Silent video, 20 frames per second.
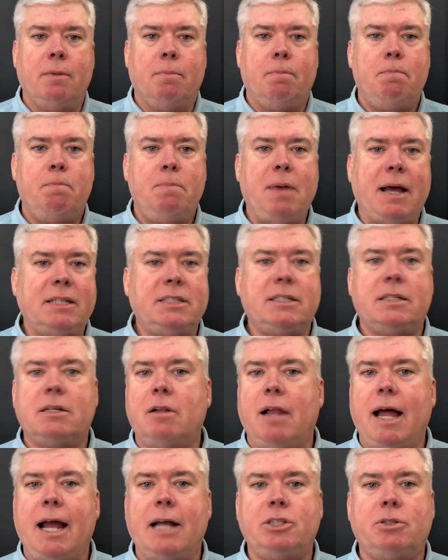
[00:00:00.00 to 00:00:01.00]
best
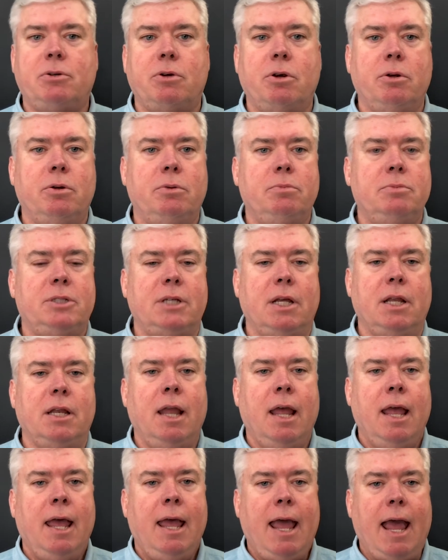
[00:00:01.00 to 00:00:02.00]
classrooms
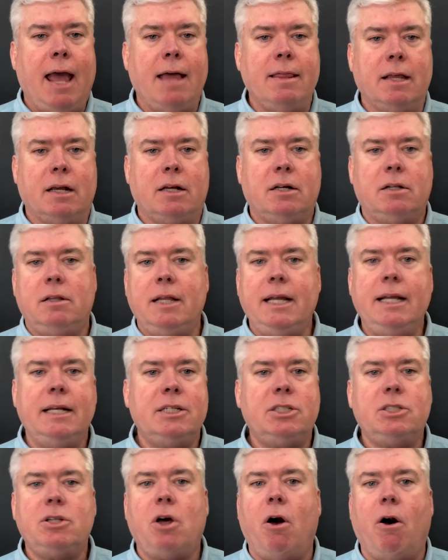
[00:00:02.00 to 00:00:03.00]
and the
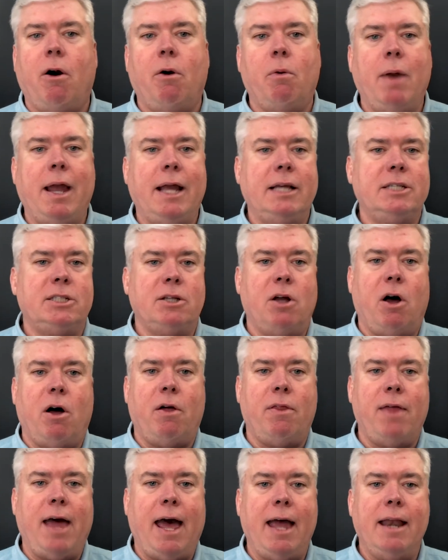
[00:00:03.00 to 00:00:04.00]
cleanest hallways and
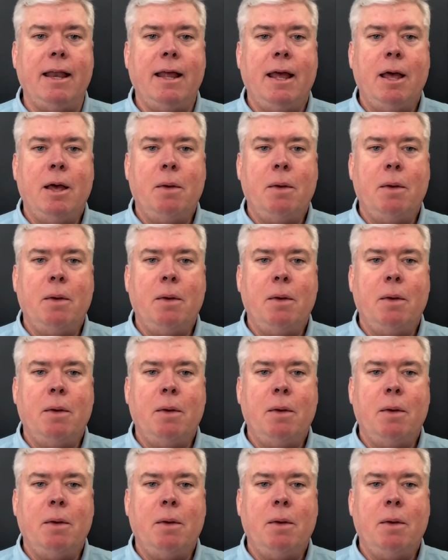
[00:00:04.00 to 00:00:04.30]
all that.